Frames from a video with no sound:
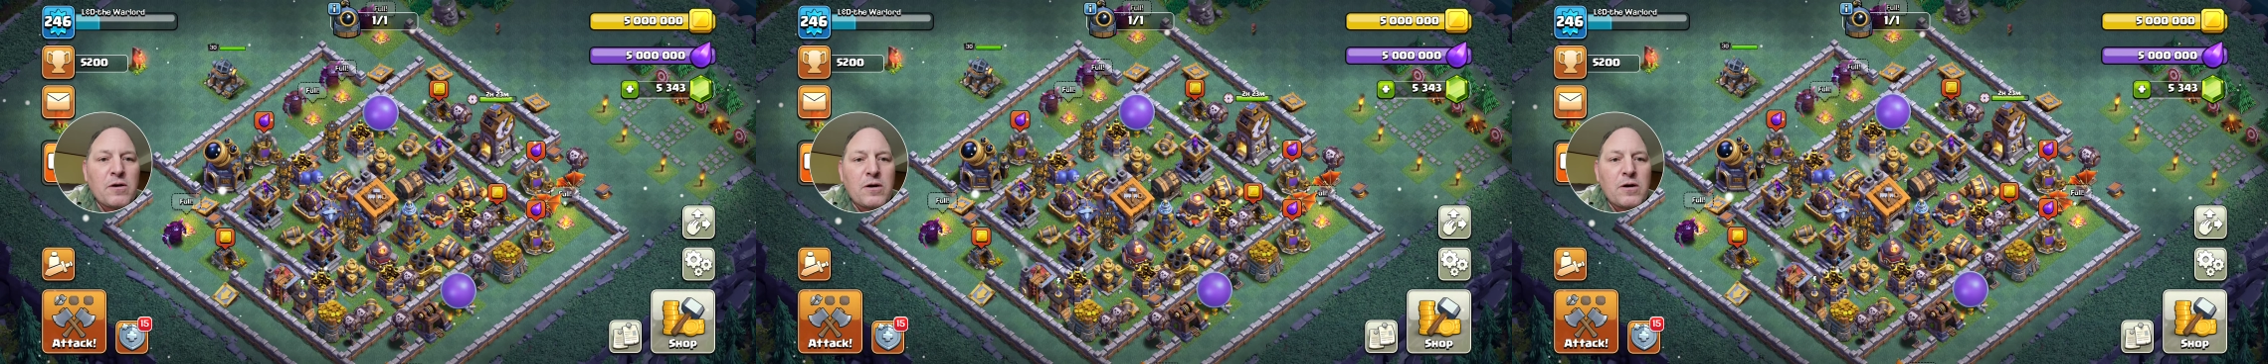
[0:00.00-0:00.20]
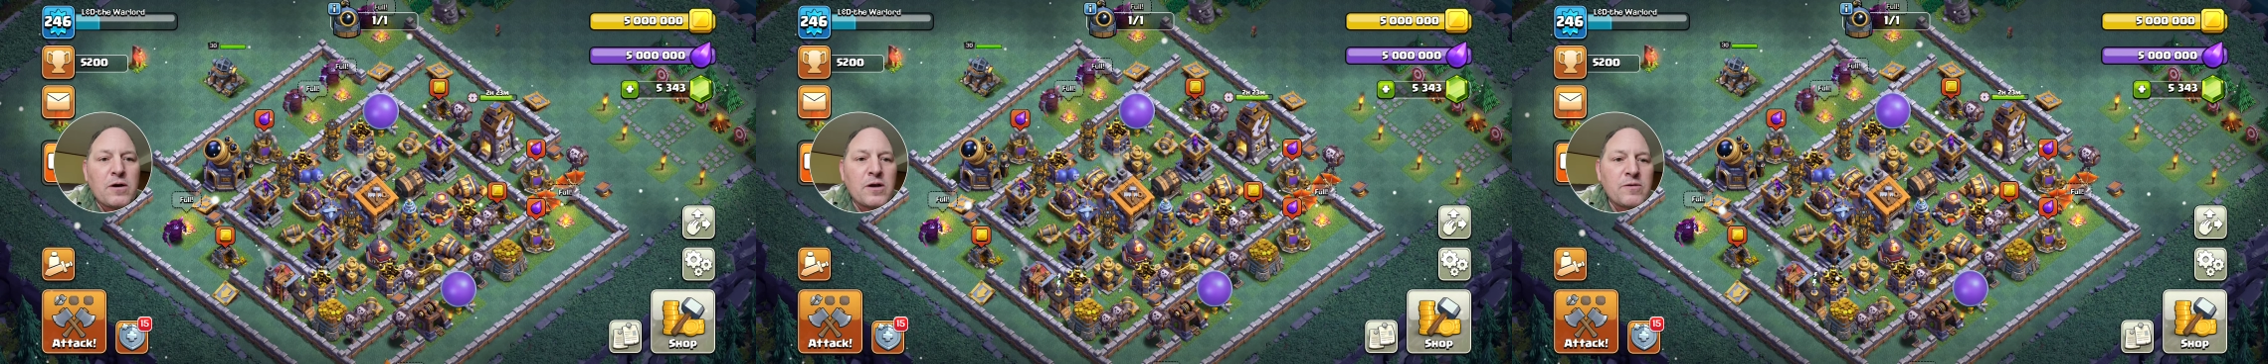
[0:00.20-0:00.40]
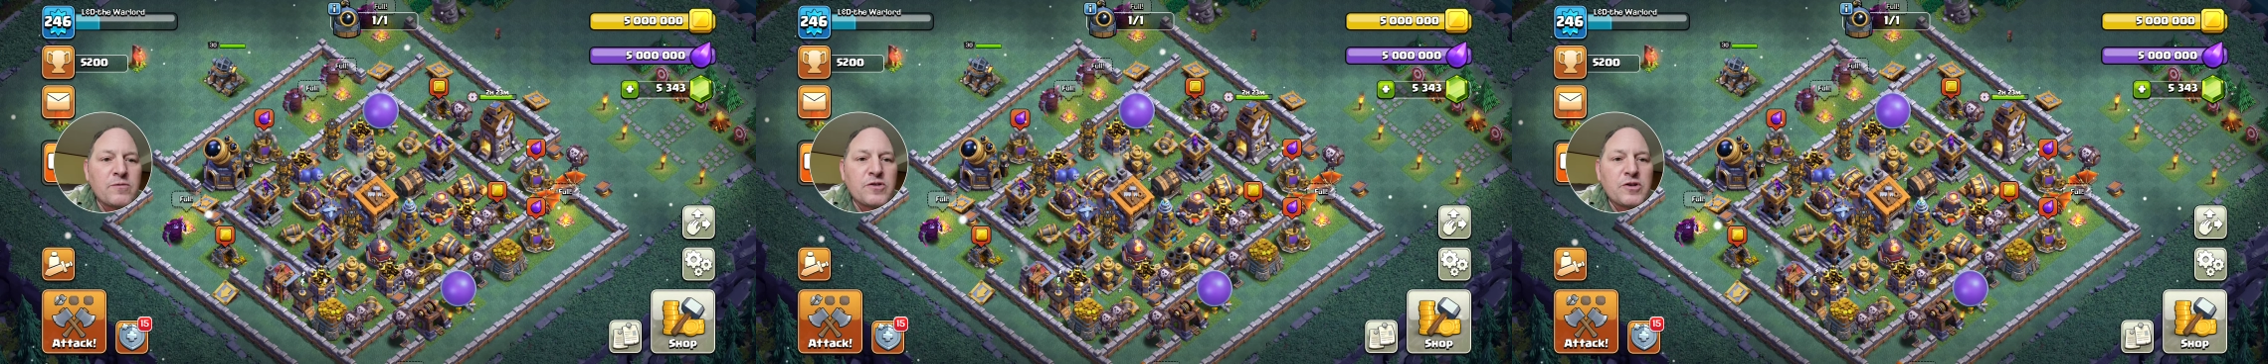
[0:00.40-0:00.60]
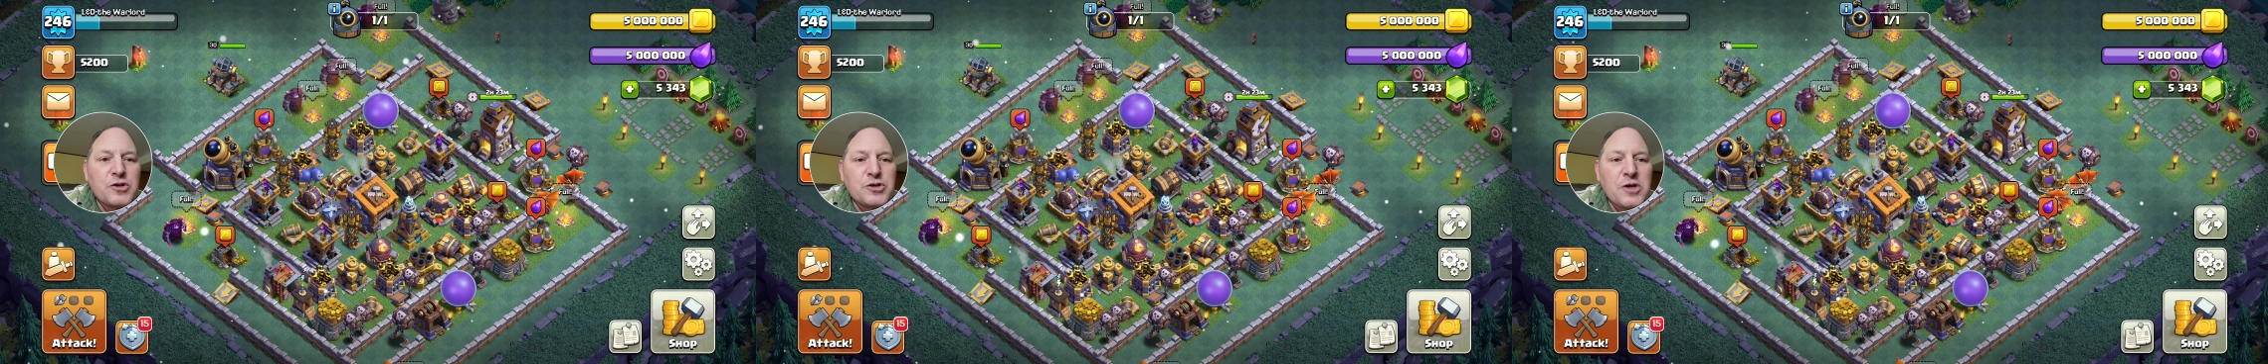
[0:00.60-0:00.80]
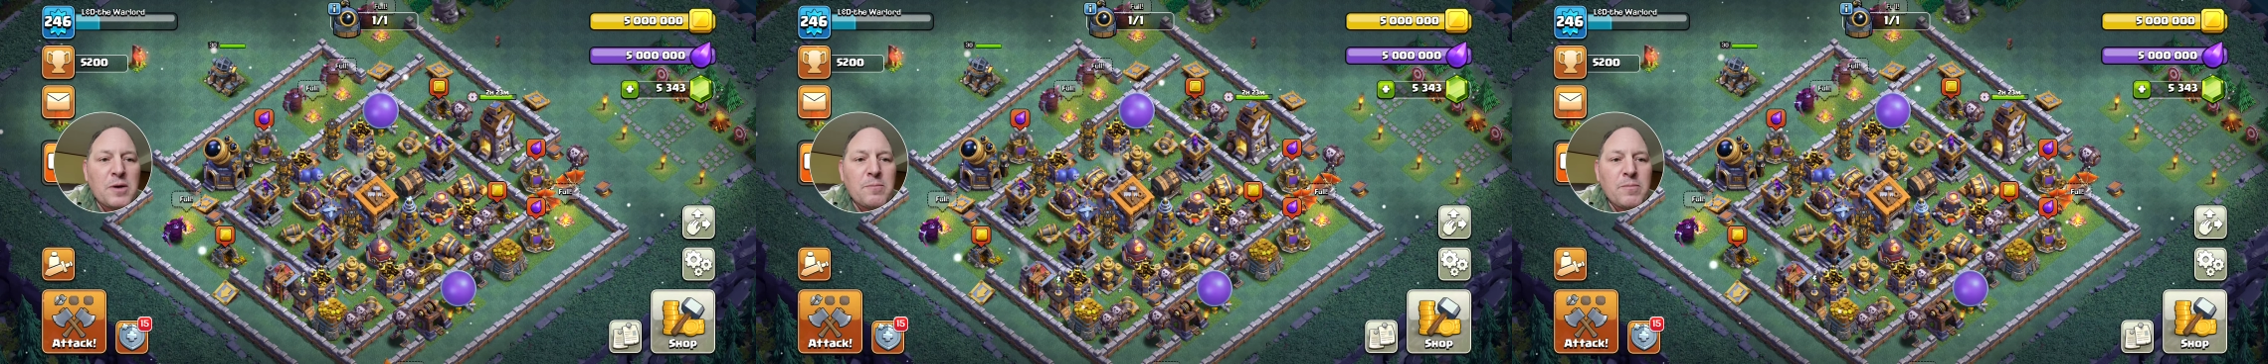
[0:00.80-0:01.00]
"Oh, give us a
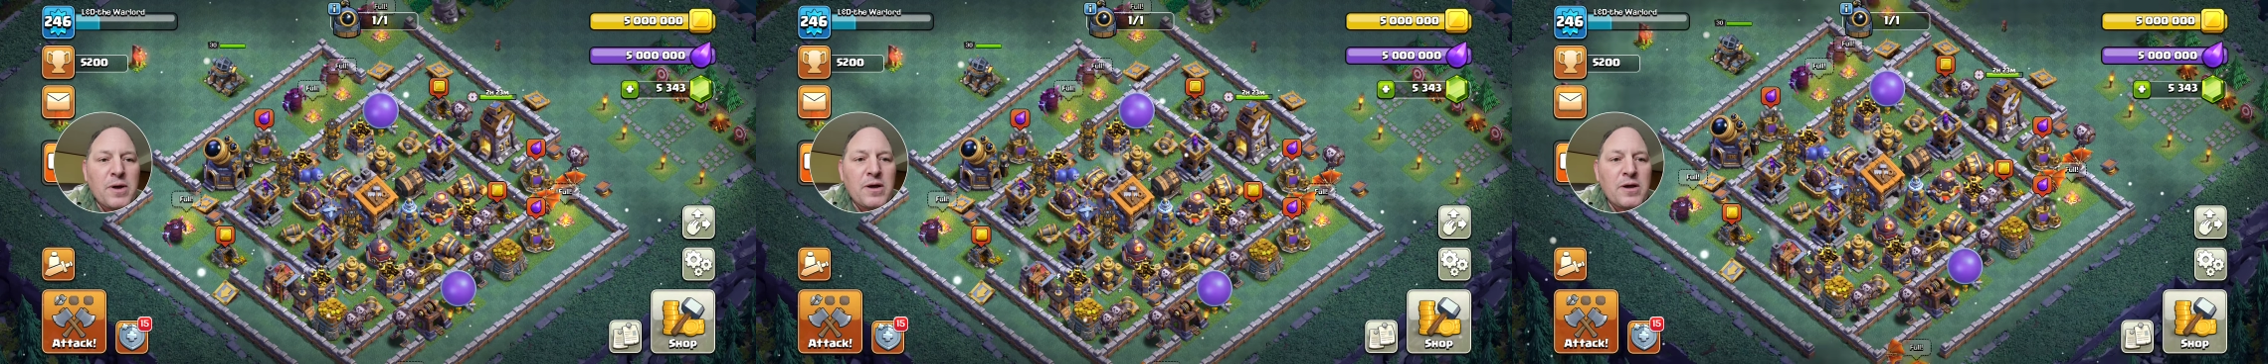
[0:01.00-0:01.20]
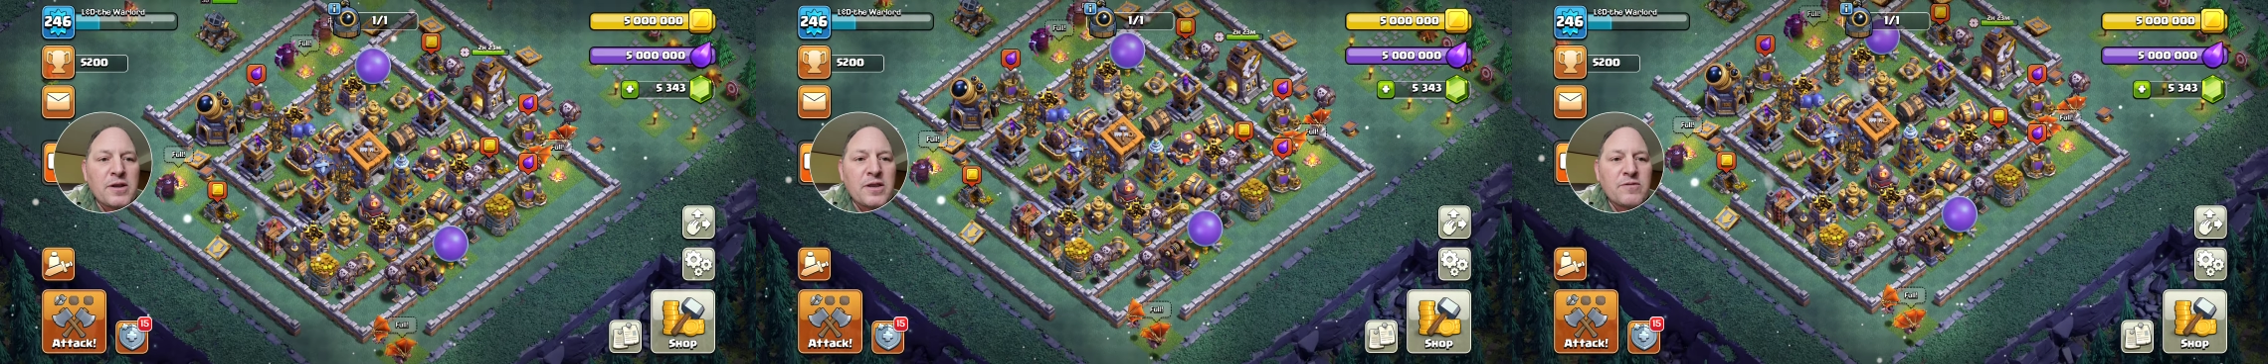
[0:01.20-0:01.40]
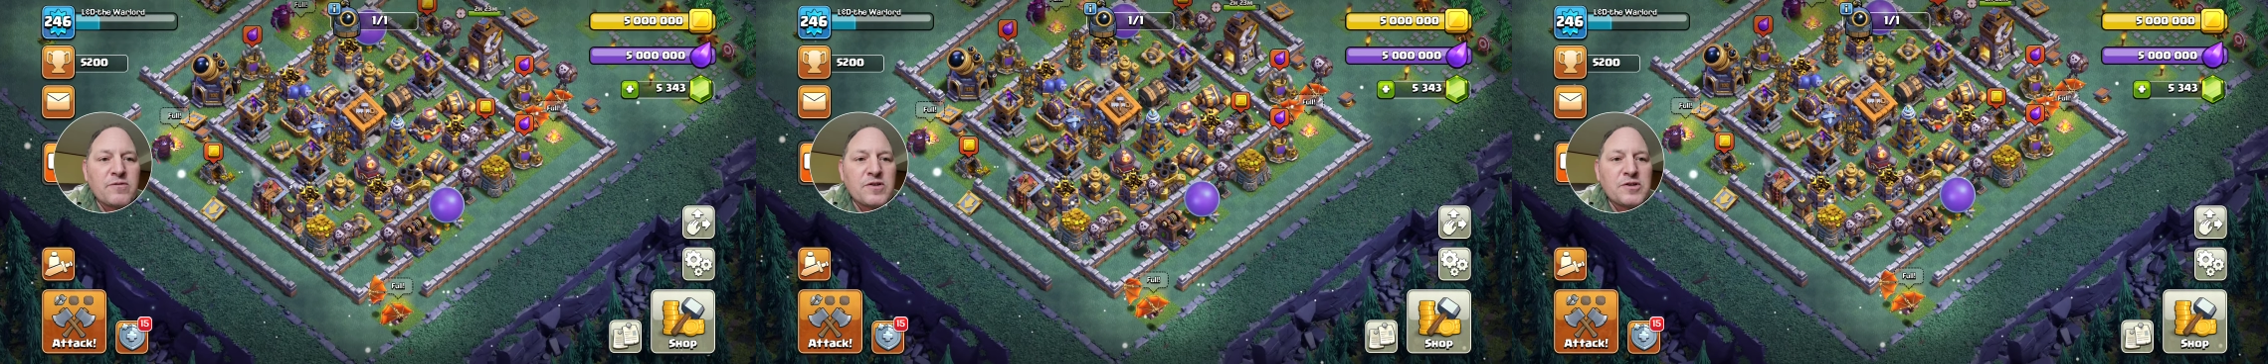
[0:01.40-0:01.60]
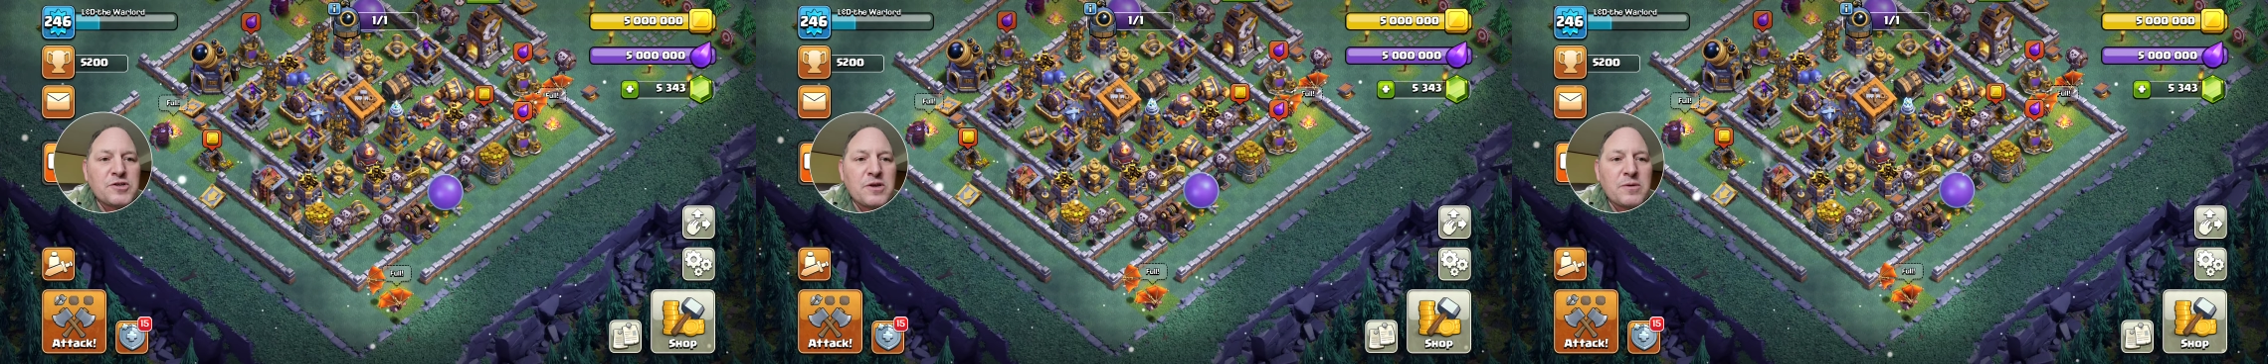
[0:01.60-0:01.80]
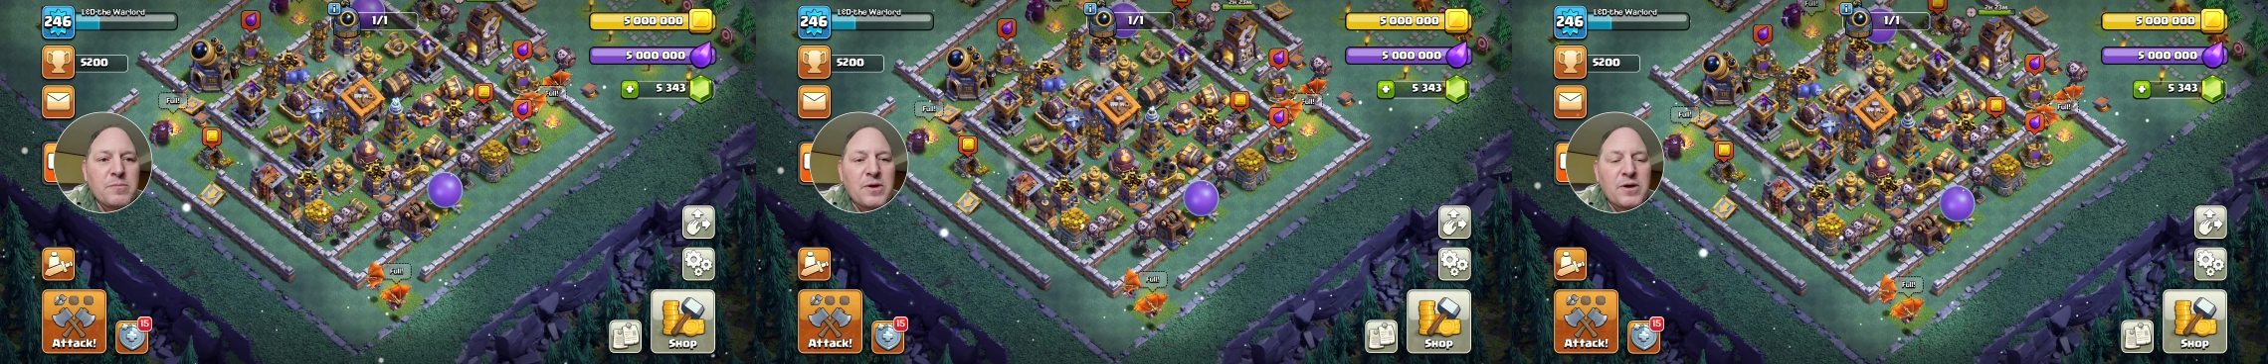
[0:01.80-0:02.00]
gem mine, give us a
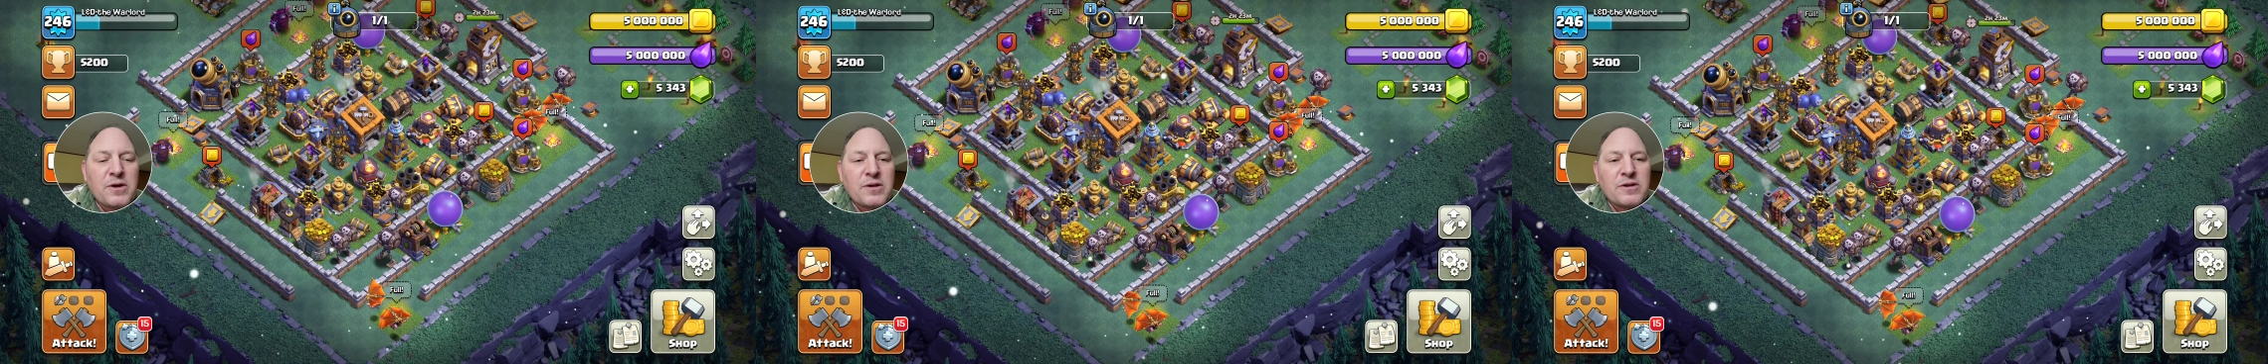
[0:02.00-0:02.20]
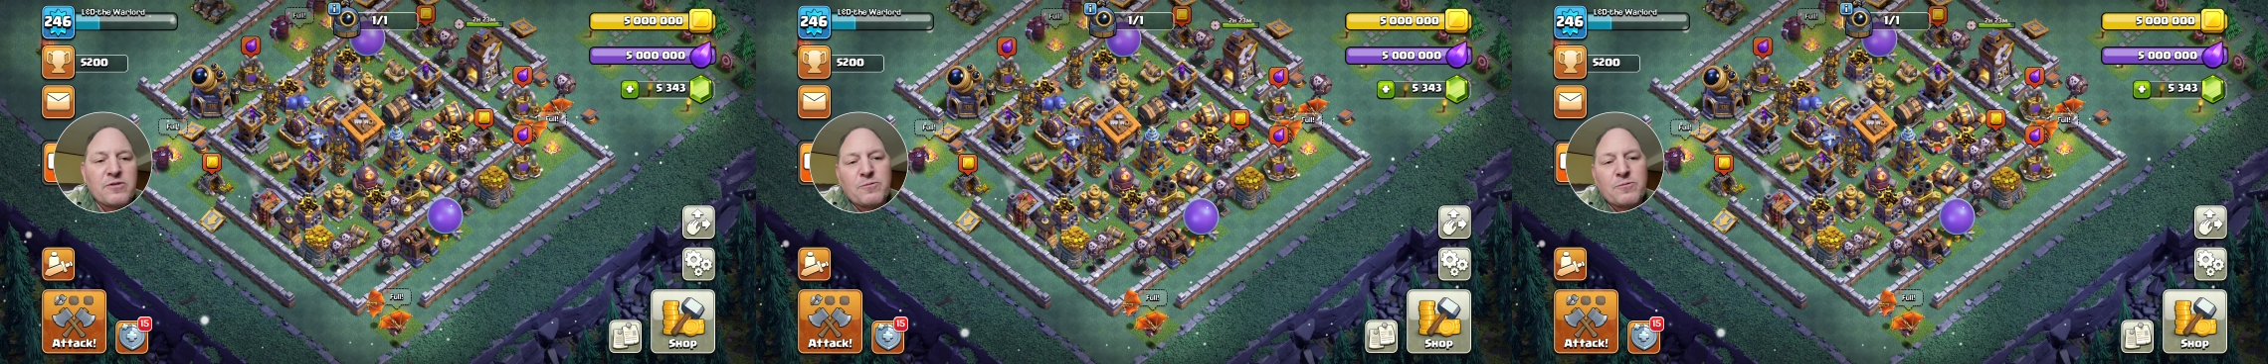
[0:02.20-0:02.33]
gem mine."